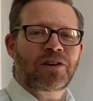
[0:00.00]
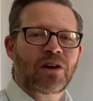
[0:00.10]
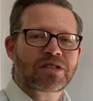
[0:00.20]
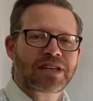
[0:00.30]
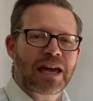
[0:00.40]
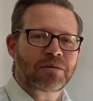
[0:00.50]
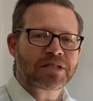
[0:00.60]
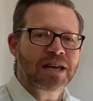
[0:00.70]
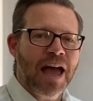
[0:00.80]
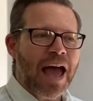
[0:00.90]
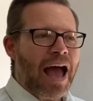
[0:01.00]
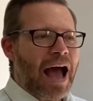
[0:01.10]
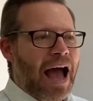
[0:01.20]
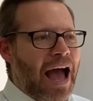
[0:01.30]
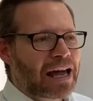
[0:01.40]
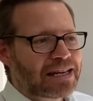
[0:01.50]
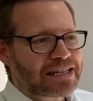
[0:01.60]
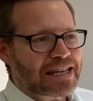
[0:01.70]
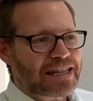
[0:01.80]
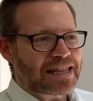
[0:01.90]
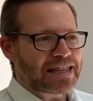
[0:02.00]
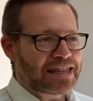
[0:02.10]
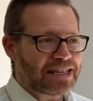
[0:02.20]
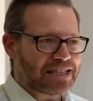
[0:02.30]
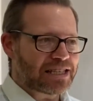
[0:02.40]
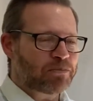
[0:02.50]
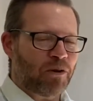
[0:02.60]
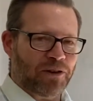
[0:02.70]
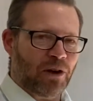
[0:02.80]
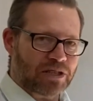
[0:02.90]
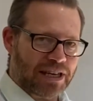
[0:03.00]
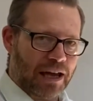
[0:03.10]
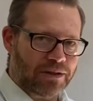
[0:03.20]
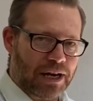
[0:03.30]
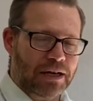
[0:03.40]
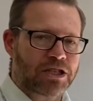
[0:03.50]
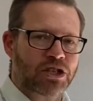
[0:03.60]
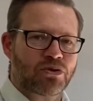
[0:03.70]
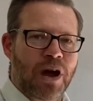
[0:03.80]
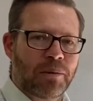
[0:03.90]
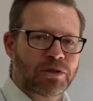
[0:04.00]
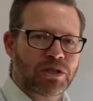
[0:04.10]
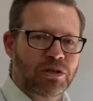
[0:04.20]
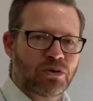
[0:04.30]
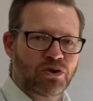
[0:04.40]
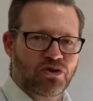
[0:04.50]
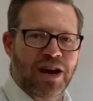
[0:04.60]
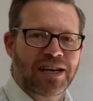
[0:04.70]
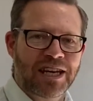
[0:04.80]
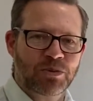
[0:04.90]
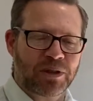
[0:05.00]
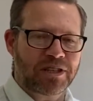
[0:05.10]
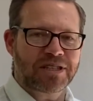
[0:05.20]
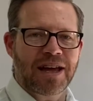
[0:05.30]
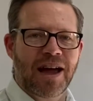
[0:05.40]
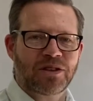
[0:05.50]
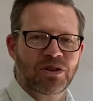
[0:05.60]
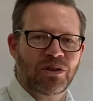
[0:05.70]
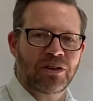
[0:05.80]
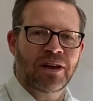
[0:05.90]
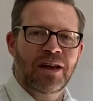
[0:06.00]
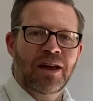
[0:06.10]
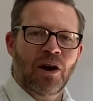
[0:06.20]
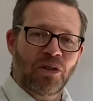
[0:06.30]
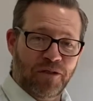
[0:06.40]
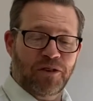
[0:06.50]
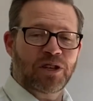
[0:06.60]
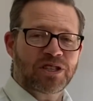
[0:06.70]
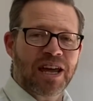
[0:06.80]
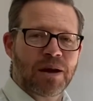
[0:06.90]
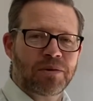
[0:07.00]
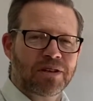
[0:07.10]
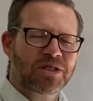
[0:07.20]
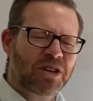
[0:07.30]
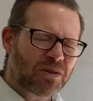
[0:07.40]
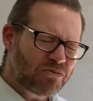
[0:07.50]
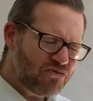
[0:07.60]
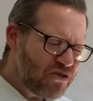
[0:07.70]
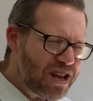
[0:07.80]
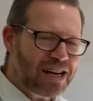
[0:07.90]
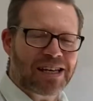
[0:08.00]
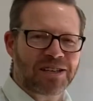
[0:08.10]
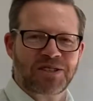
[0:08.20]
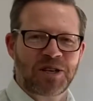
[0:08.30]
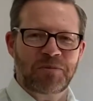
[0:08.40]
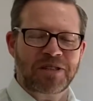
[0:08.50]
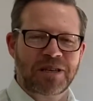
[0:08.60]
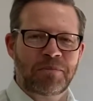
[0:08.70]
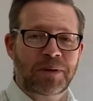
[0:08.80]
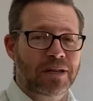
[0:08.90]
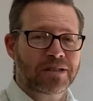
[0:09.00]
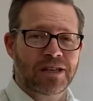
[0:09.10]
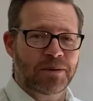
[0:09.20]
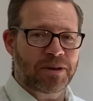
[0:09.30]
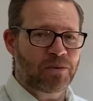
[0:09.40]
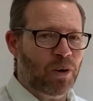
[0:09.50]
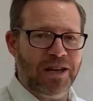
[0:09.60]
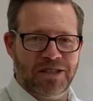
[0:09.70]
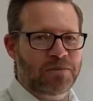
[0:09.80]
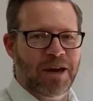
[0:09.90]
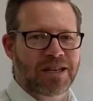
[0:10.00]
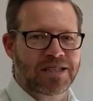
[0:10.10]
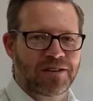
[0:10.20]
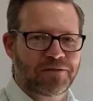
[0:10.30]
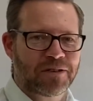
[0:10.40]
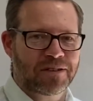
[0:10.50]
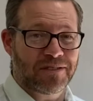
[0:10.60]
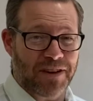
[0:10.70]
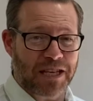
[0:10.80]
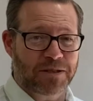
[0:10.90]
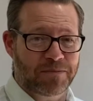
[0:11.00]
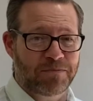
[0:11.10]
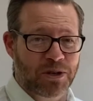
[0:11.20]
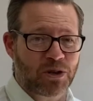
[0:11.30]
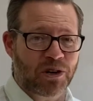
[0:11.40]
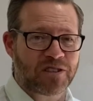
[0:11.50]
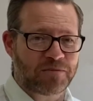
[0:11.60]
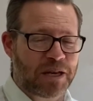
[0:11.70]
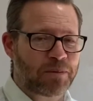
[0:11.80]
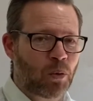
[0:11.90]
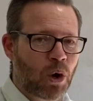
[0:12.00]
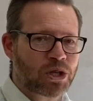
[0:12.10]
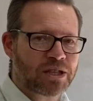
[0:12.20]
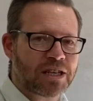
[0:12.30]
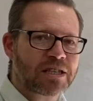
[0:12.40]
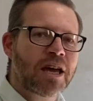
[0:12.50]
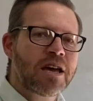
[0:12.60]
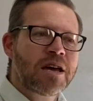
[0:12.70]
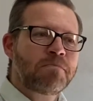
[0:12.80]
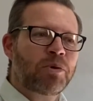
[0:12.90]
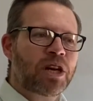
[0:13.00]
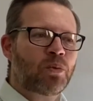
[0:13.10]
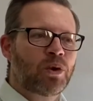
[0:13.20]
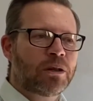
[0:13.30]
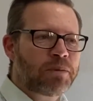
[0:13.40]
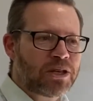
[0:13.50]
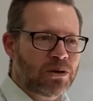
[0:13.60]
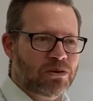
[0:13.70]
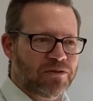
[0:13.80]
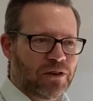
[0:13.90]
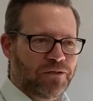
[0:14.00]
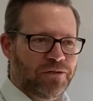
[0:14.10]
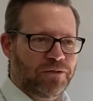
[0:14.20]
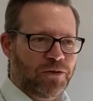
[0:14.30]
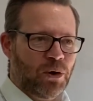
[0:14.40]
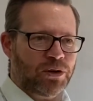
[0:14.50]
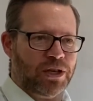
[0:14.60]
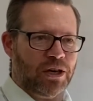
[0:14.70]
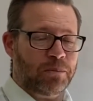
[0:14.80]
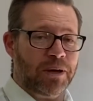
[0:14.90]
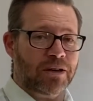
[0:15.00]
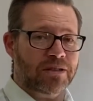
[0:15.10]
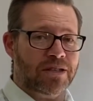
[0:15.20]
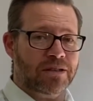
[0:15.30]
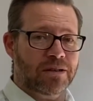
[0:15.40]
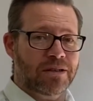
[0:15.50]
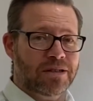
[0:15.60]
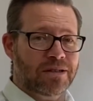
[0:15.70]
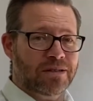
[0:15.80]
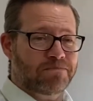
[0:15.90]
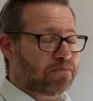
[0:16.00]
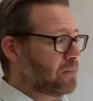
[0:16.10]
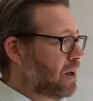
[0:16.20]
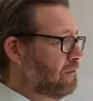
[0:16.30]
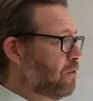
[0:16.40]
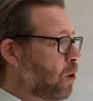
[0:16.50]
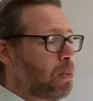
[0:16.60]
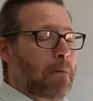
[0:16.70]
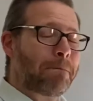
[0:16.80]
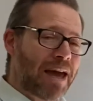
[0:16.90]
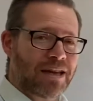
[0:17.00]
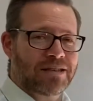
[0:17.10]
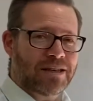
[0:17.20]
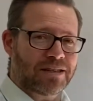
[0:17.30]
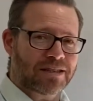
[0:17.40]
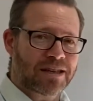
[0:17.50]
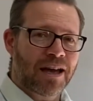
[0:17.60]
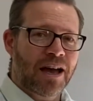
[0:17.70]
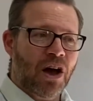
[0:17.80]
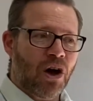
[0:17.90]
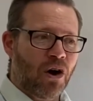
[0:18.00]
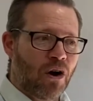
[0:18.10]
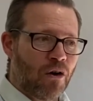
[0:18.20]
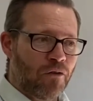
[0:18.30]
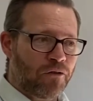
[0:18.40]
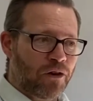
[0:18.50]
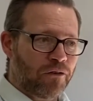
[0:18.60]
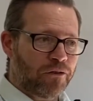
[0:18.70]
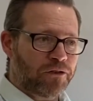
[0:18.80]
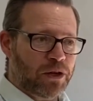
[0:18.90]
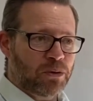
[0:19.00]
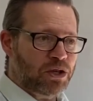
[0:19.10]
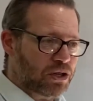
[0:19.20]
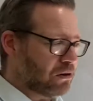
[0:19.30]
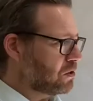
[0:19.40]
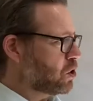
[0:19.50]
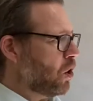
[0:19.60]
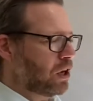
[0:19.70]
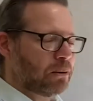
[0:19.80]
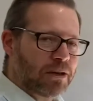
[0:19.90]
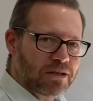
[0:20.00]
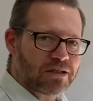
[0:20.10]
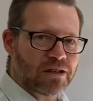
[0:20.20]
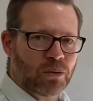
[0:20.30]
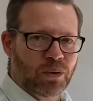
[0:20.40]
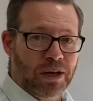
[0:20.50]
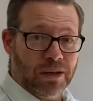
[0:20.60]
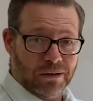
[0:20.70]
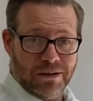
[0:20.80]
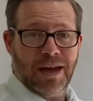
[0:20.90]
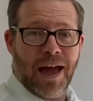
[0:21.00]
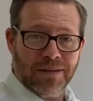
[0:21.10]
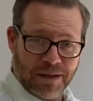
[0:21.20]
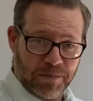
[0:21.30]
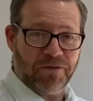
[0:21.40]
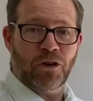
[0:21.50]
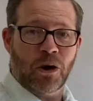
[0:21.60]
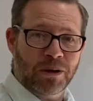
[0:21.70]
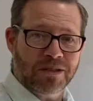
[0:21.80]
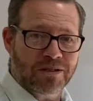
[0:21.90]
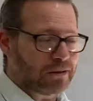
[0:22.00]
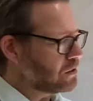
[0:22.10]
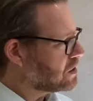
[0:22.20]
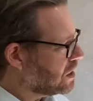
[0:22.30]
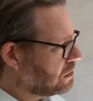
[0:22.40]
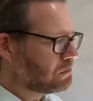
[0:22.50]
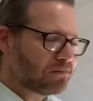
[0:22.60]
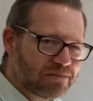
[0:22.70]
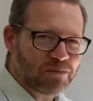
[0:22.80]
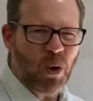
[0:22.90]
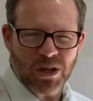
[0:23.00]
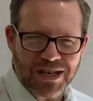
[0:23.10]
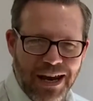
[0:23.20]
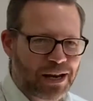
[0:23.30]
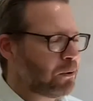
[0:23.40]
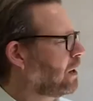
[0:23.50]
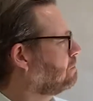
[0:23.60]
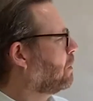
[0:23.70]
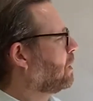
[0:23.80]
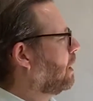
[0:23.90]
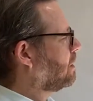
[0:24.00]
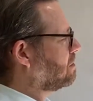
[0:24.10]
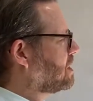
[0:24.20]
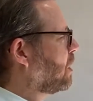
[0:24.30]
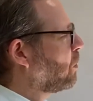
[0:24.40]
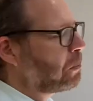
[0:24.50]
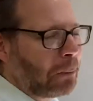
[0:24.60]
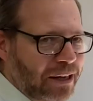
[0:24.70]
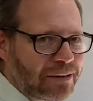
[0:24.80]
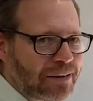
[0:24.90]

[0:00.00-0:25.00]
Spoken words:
and loss account. And this is the profit and loss account that I describe to trainees when they start on the first day with us. So it really is super simple. It's going to be way too basic for the vast majority of people watching this, but it will be useful for you because it's going to form the basis of future documents that we look at the performance on. So watch it anyway. Okay, stick with me.